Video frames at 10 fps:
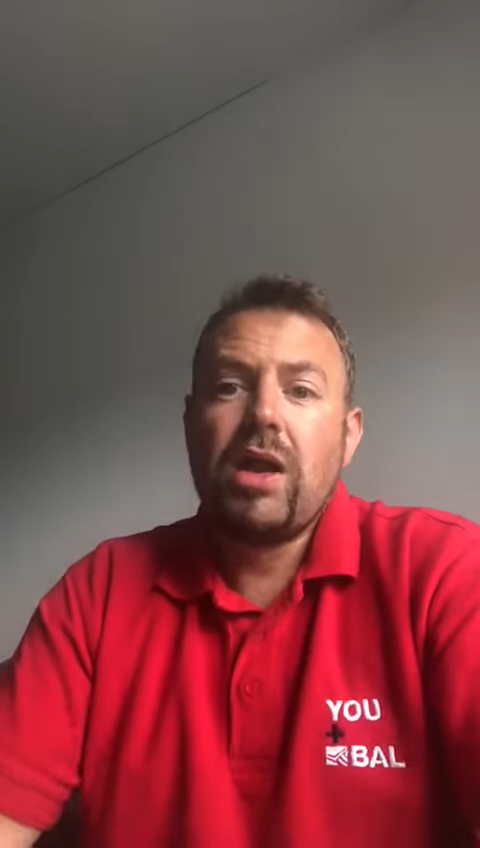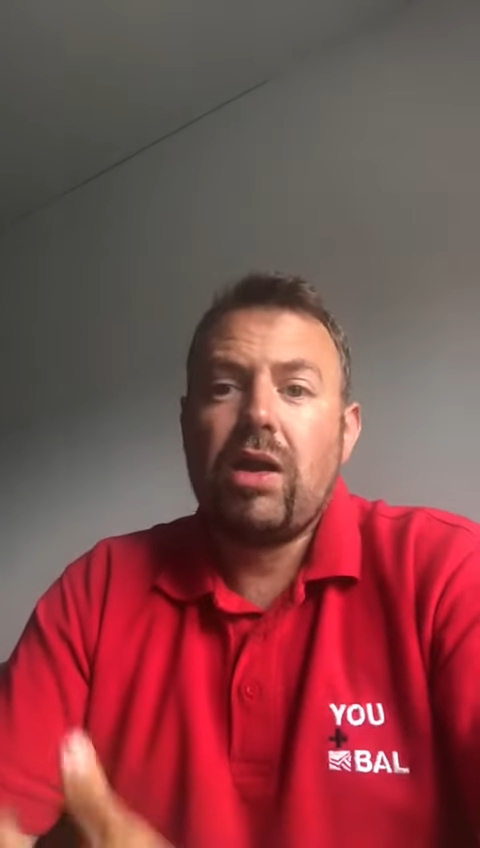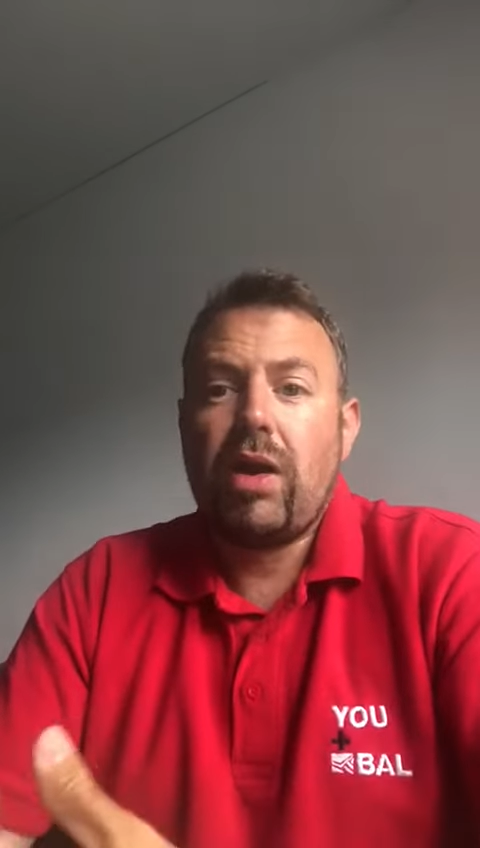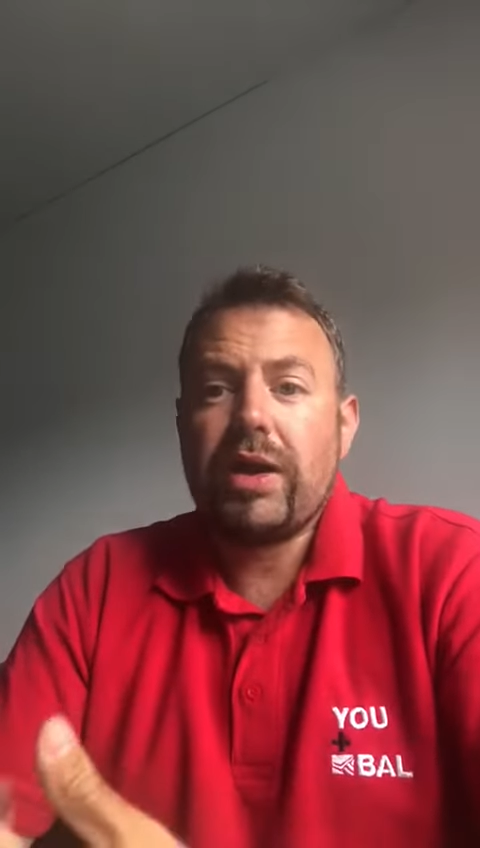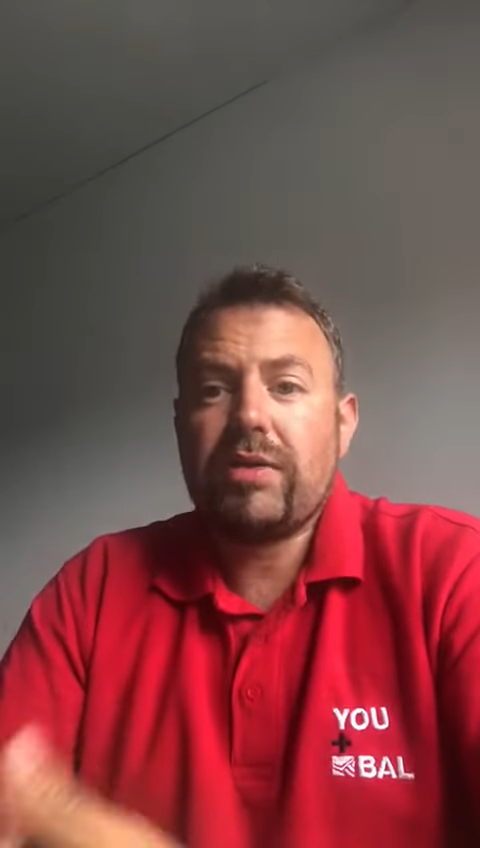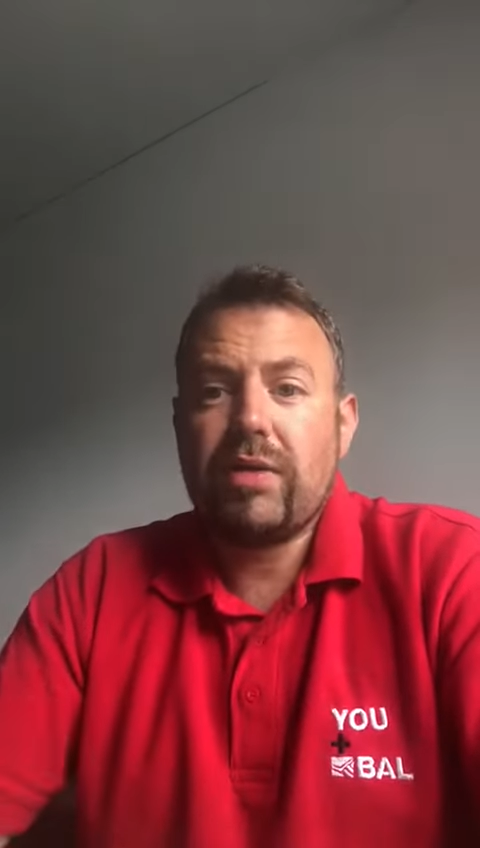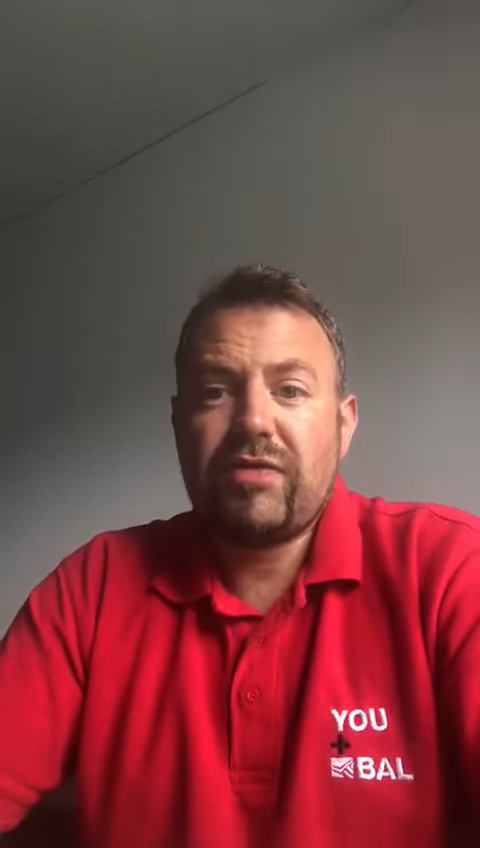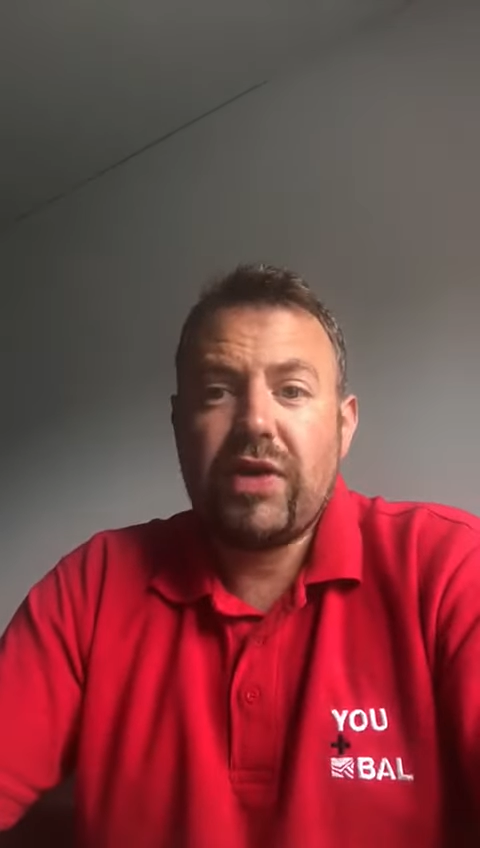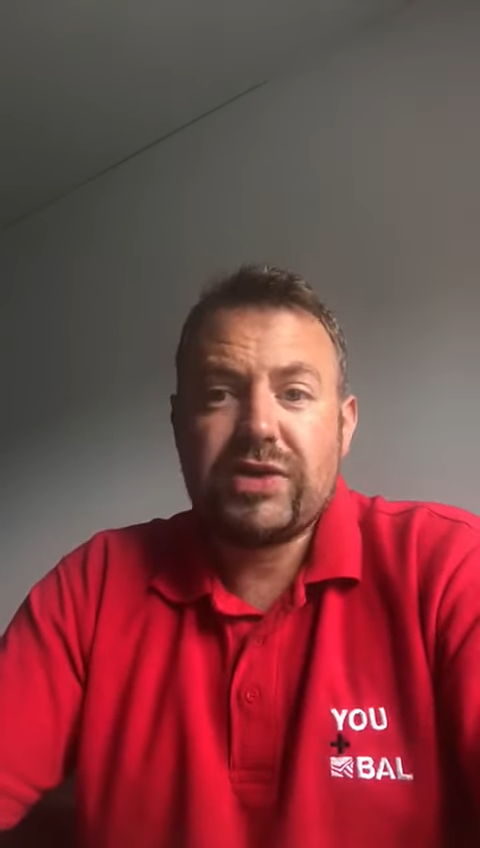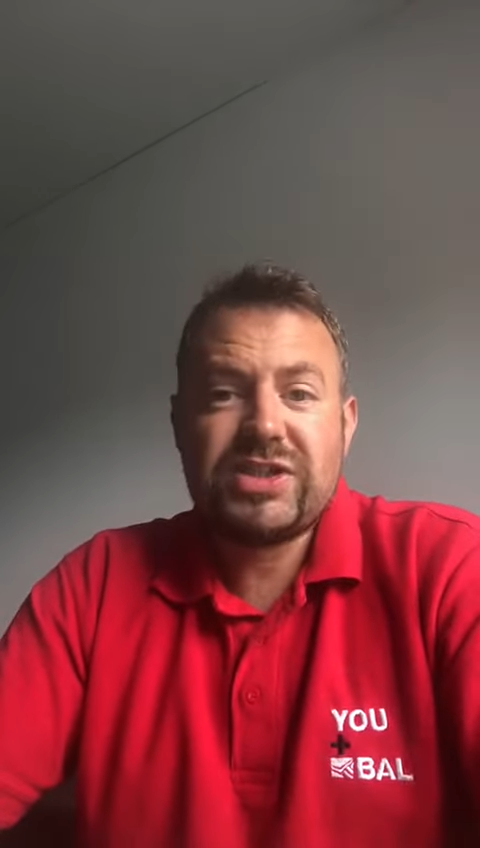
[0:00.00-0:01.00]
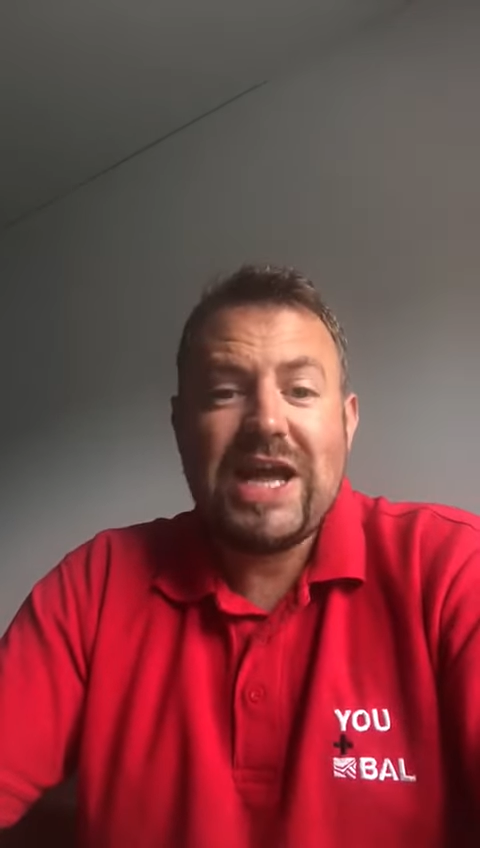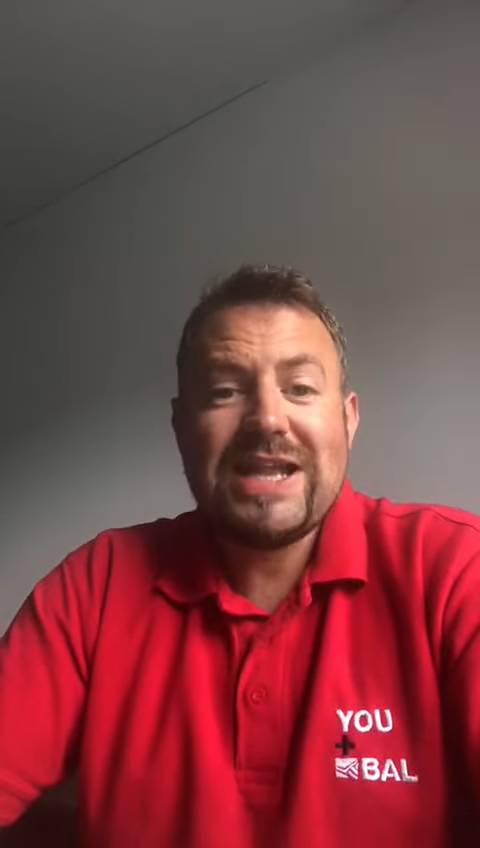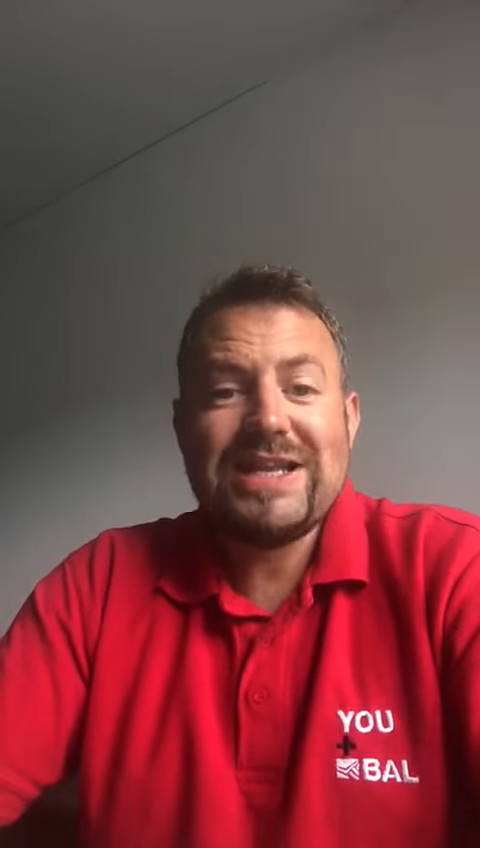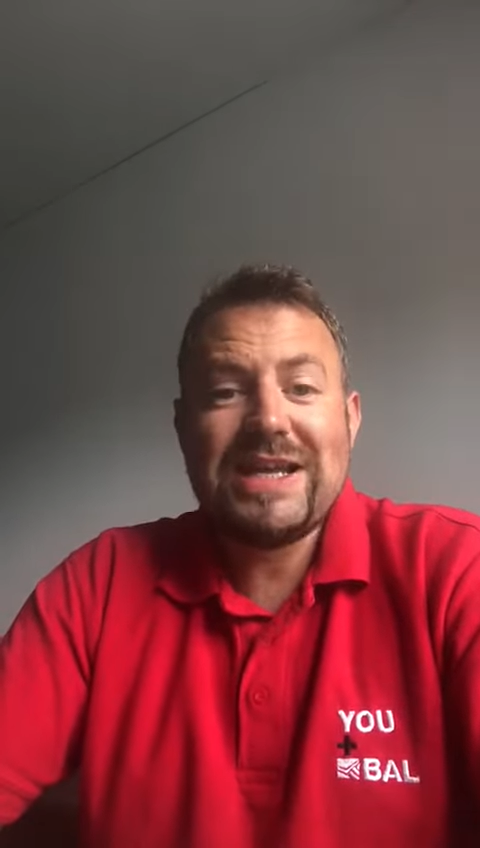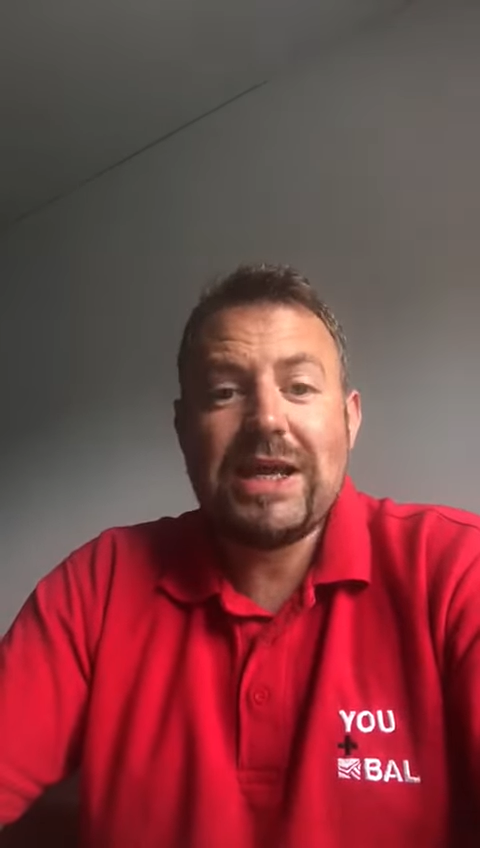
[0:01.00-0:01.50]
like first
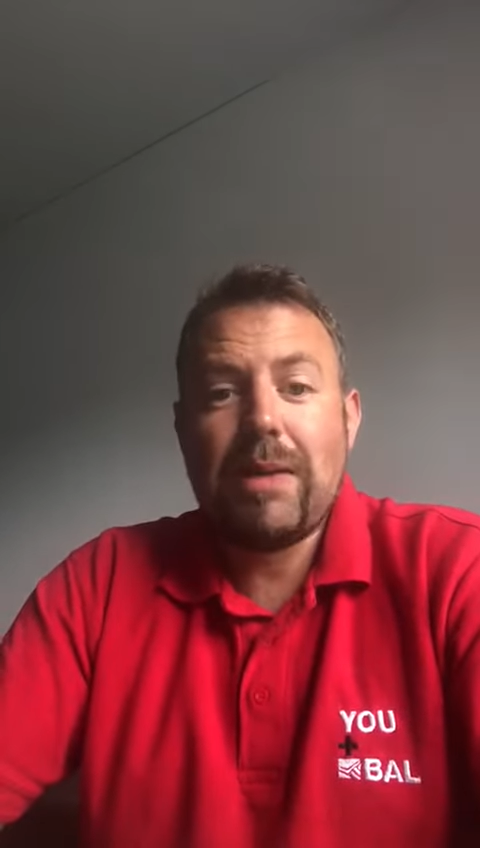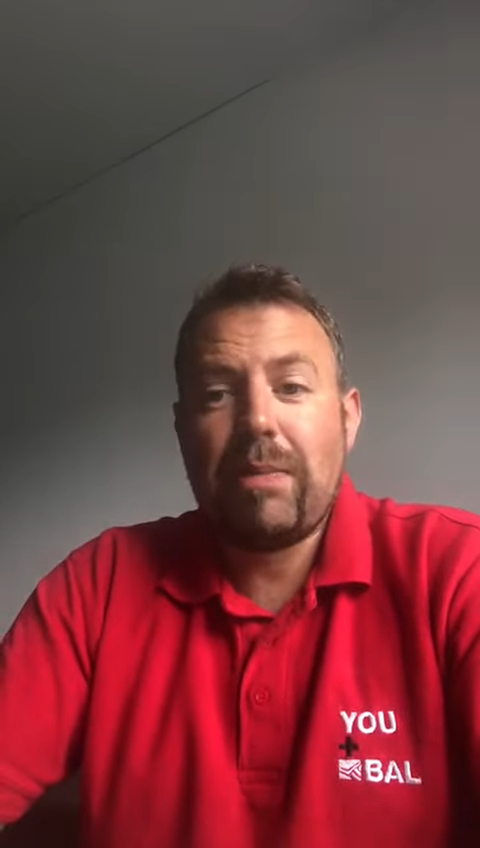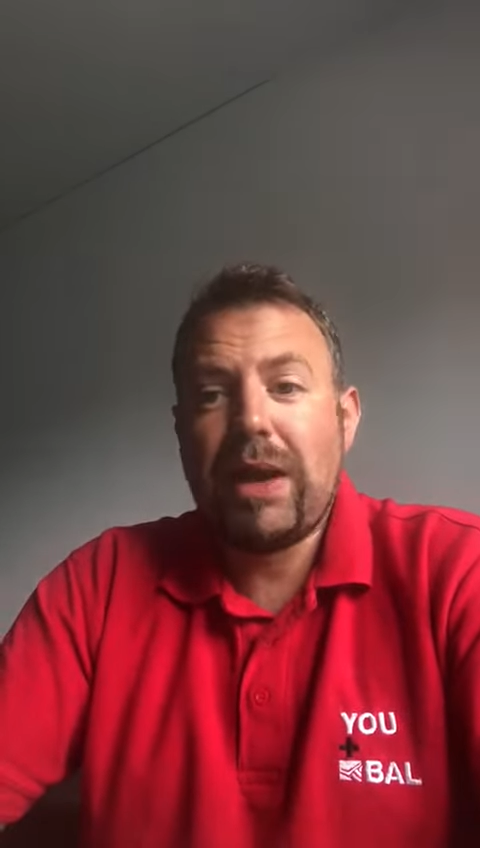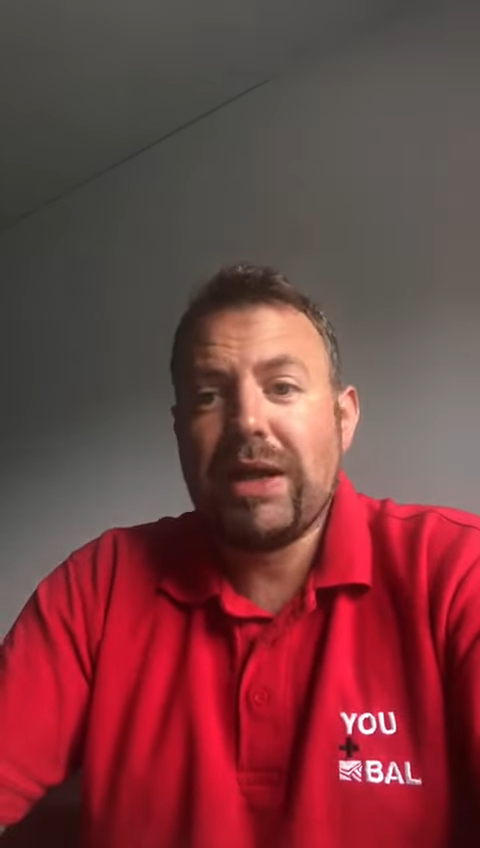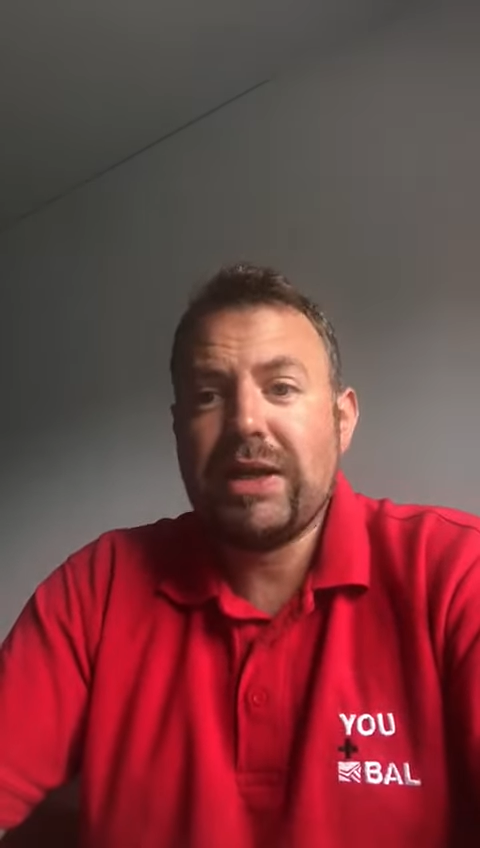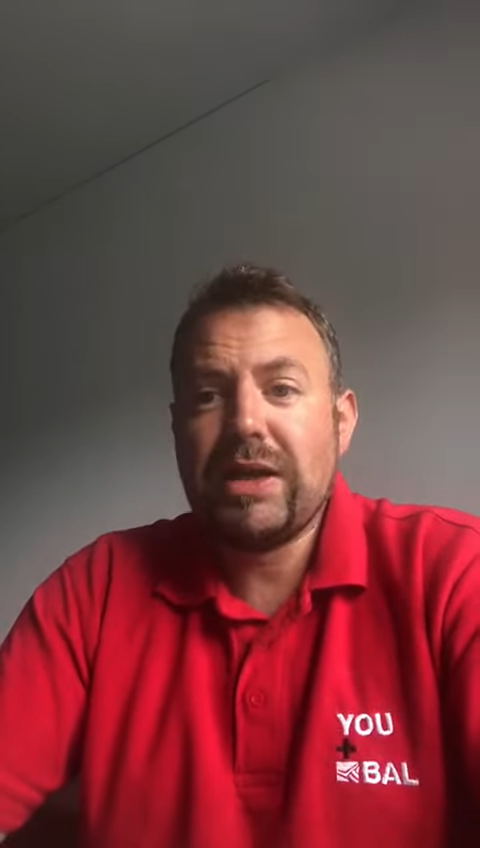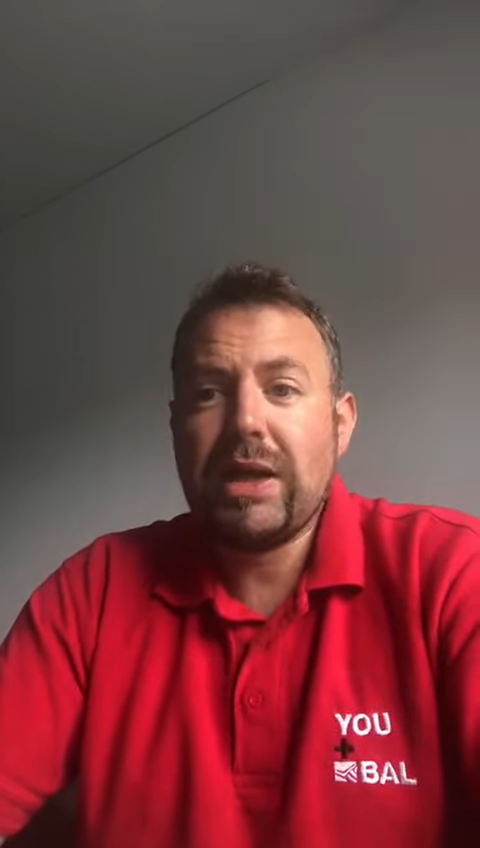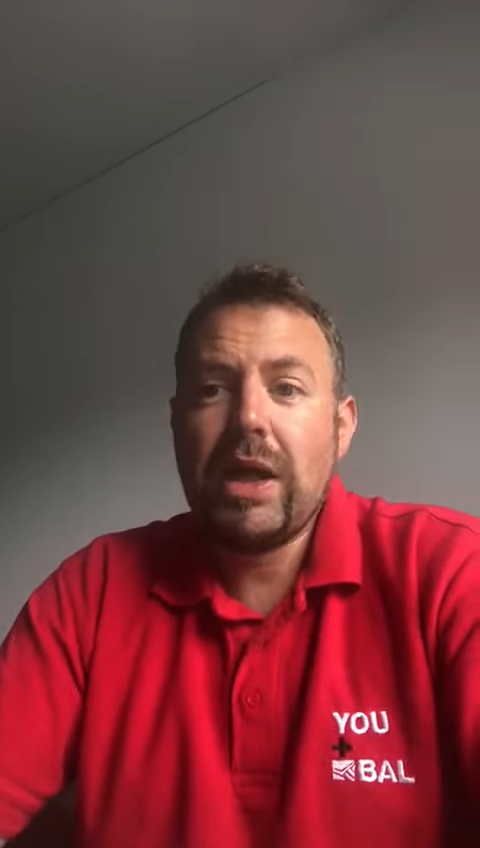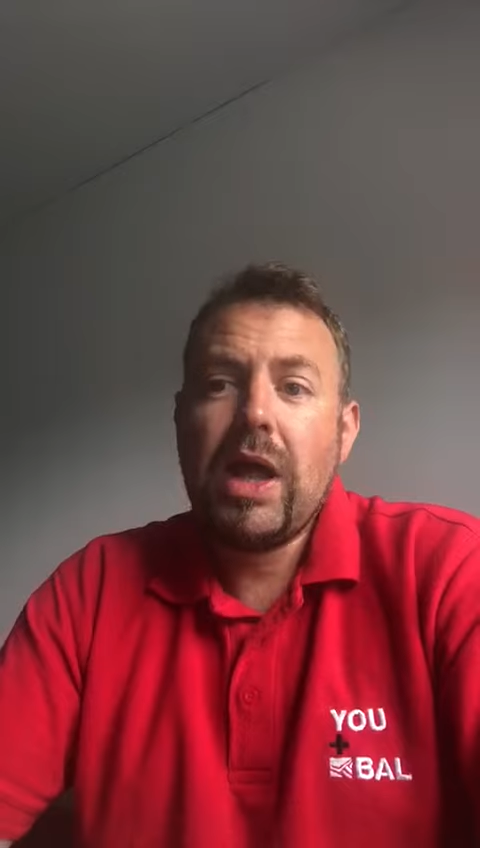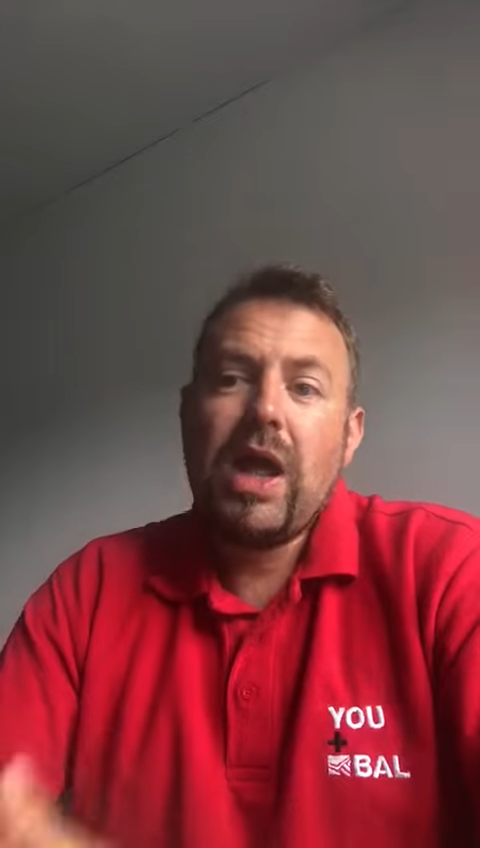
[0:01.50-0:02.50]
sanding and planing,